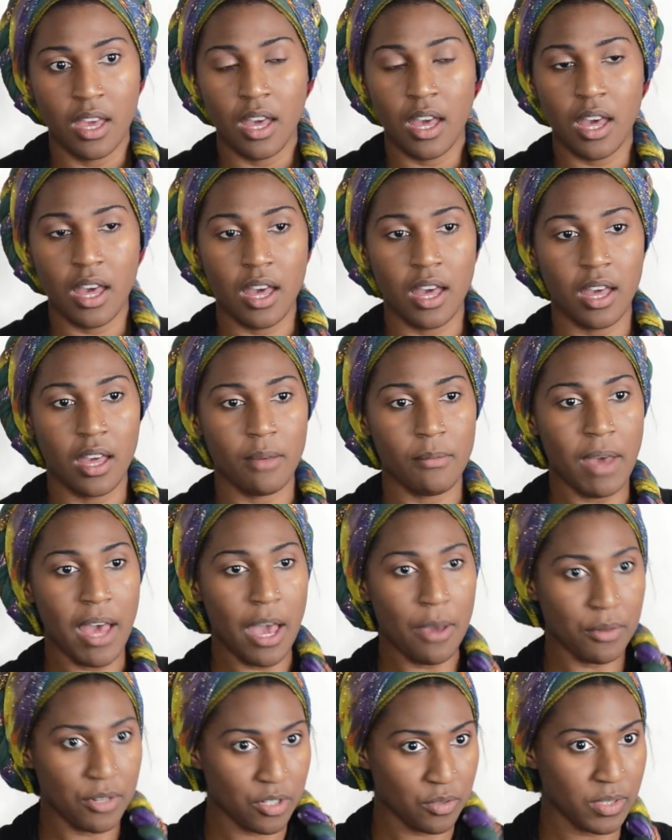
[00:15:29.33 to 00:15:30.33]

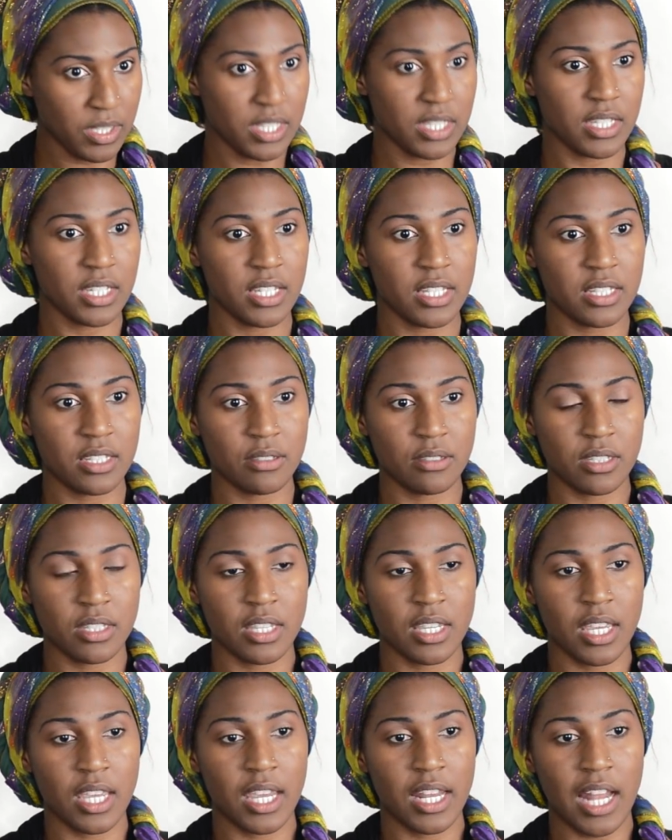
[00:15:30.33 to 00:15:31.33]
I would twist this
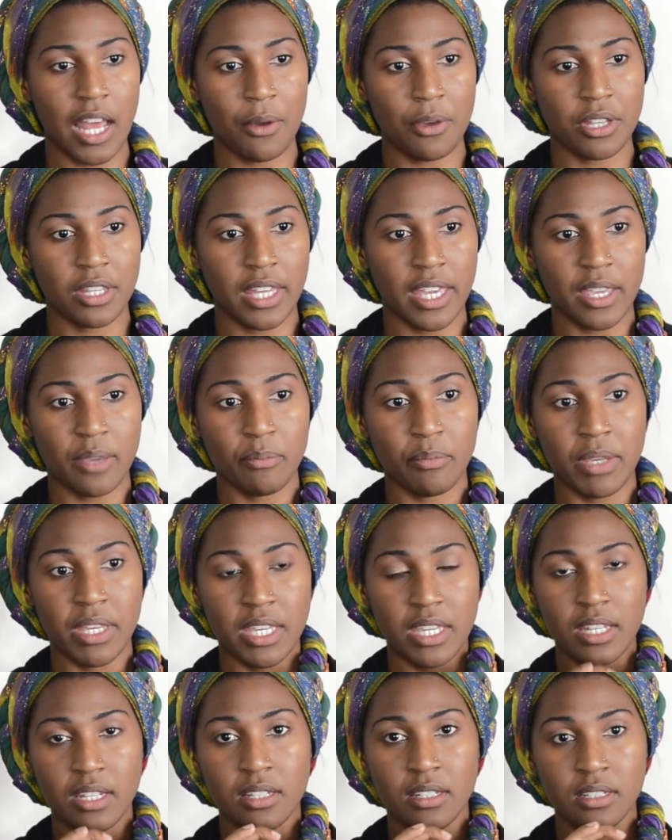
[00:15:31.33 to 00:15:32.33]
and I would like
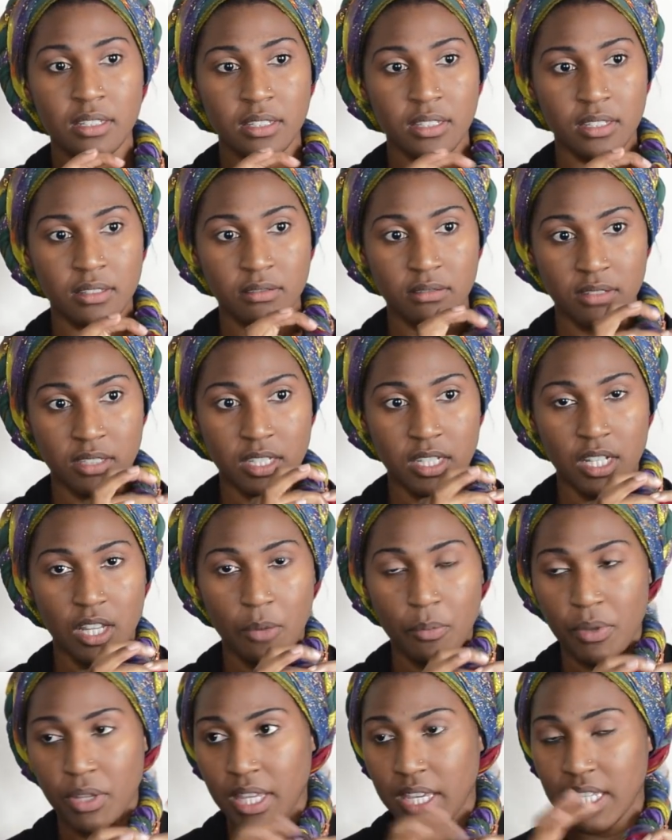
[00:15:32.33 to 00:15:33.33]
pin, you
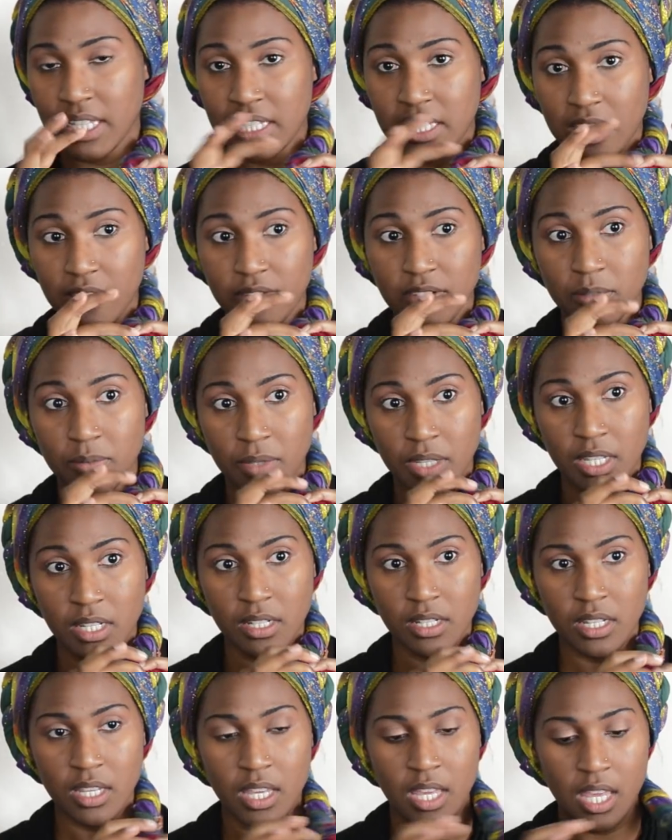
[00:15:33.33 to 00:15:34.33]
know, put like a safety
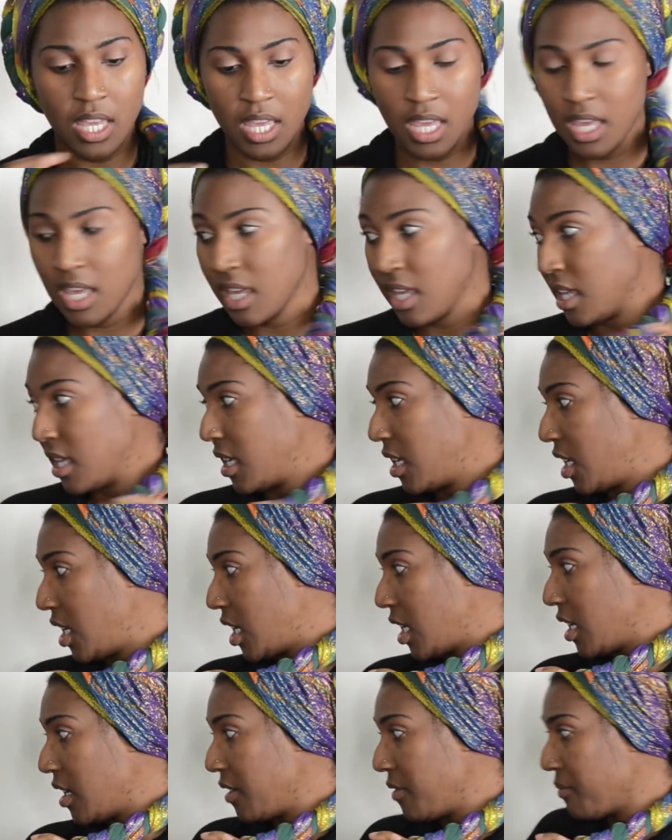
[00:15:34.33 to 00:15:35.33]
pin
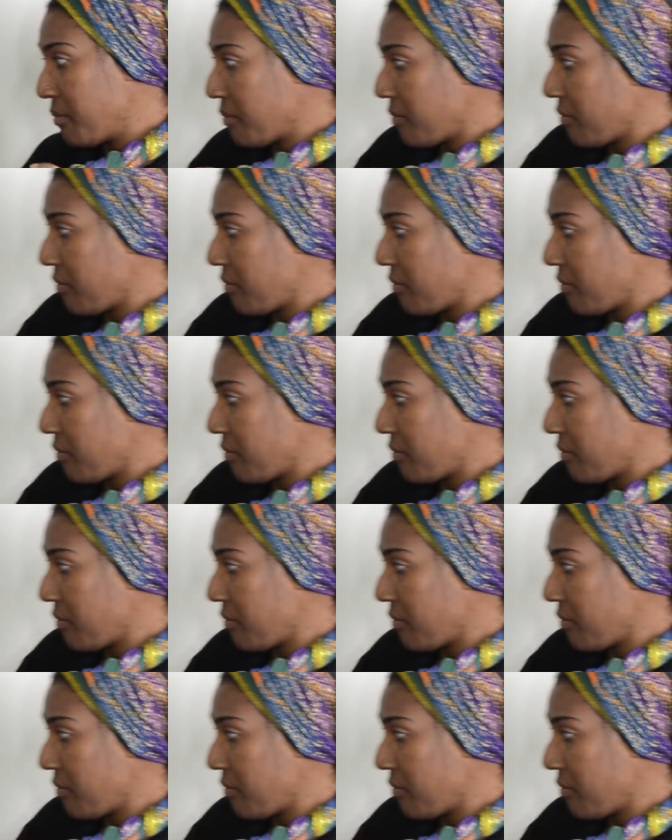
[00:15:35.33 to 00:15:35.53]
here,